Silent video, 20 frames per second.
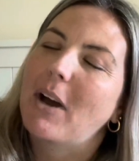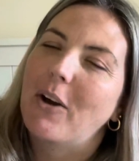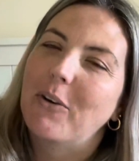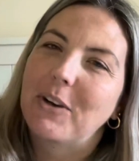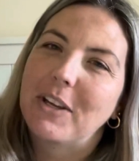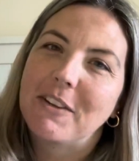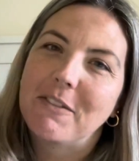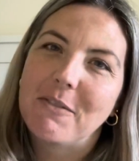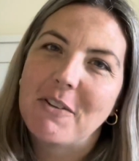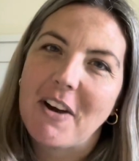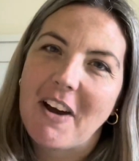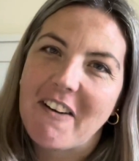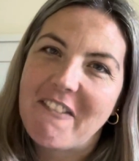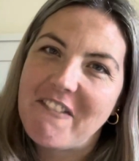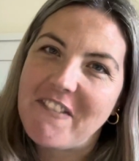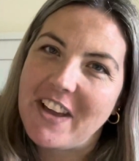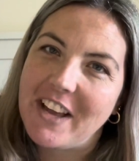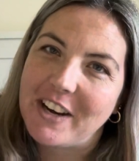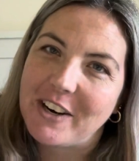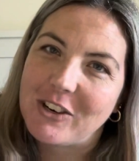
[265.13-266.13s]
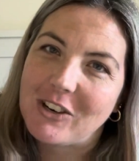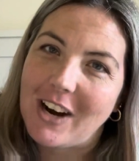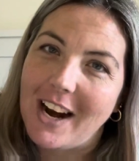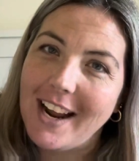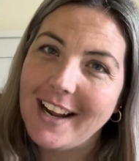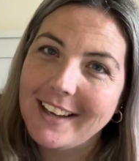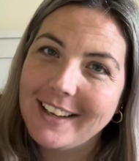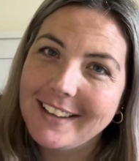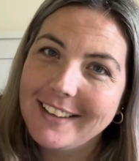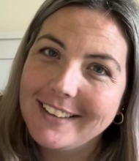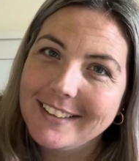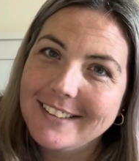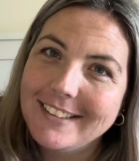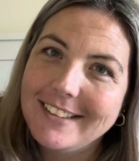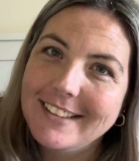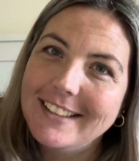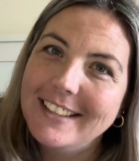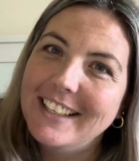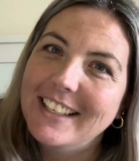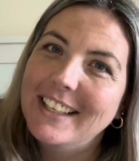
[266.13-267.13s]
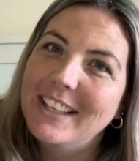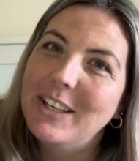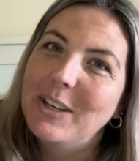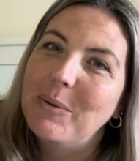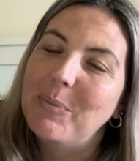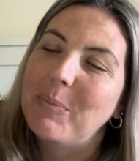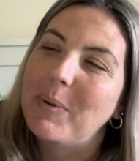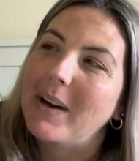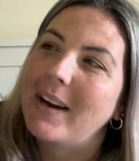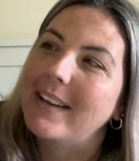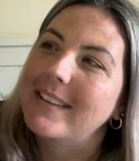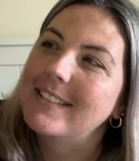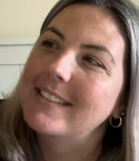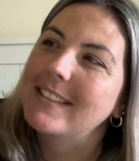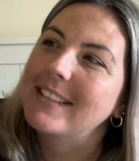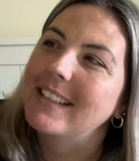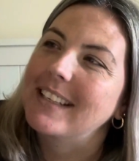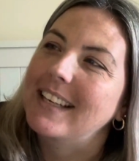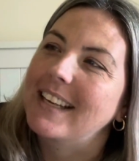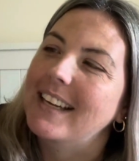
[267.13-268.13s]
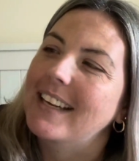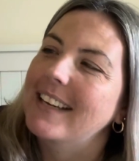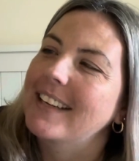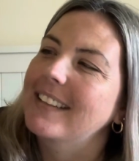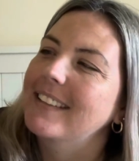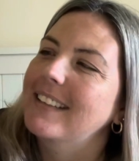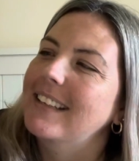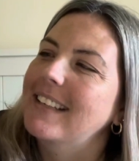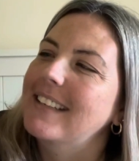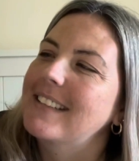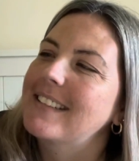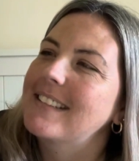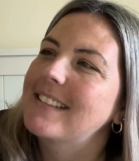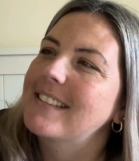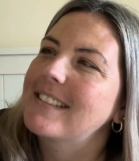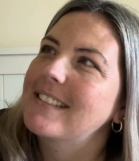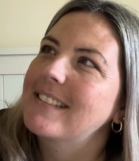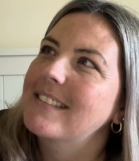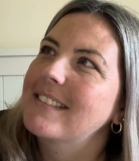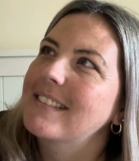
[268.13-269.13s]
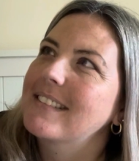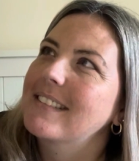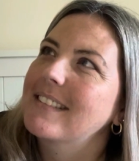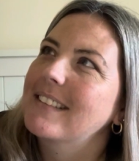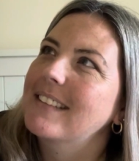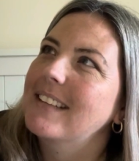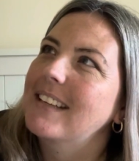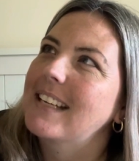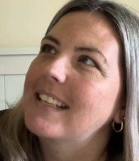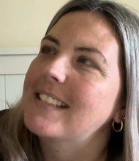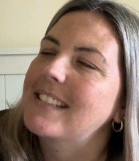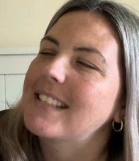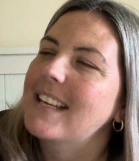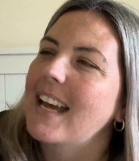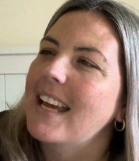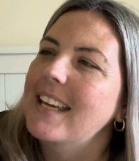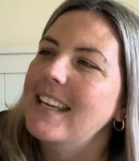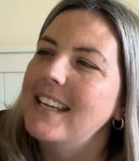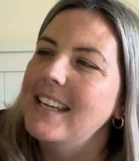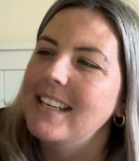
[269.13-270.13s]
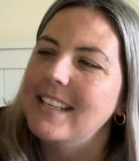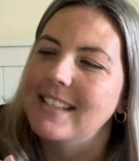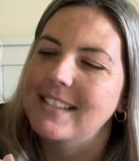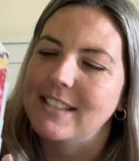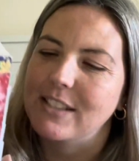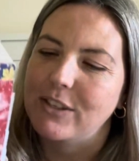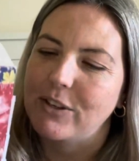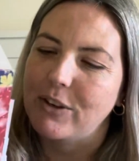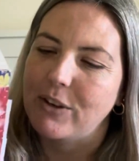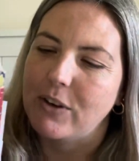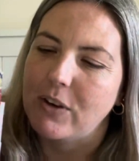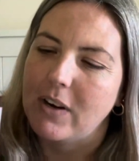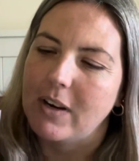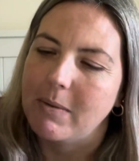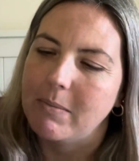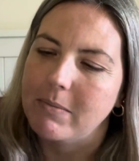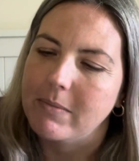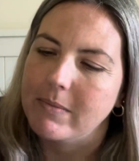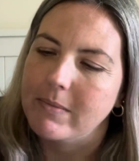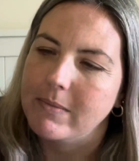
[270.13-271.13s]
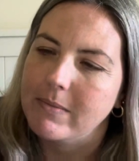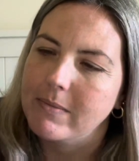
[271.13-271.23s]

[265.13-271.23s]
give it a fair crack, but yeah, it's taking its time.